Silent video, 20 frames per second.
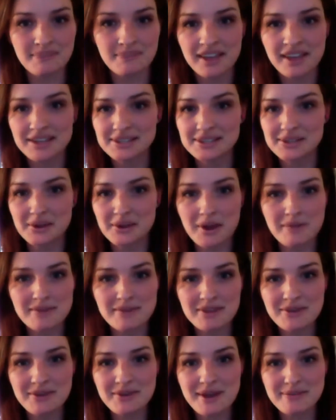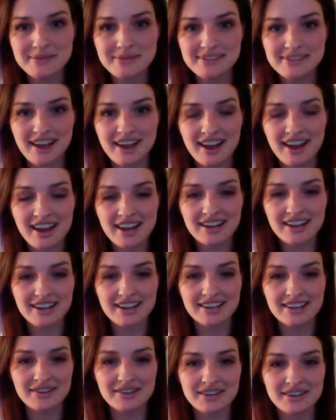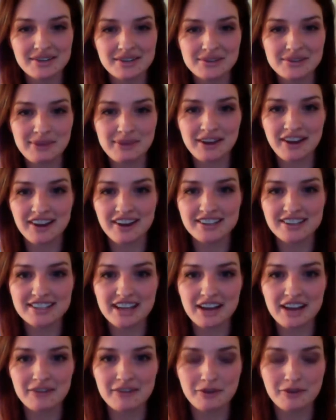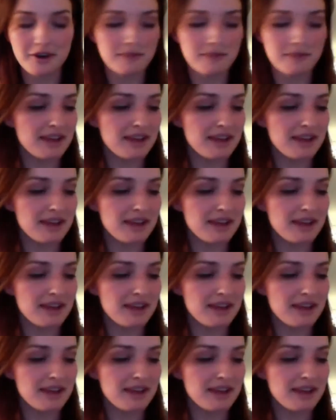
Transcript: So come to the website and you can use my contact form.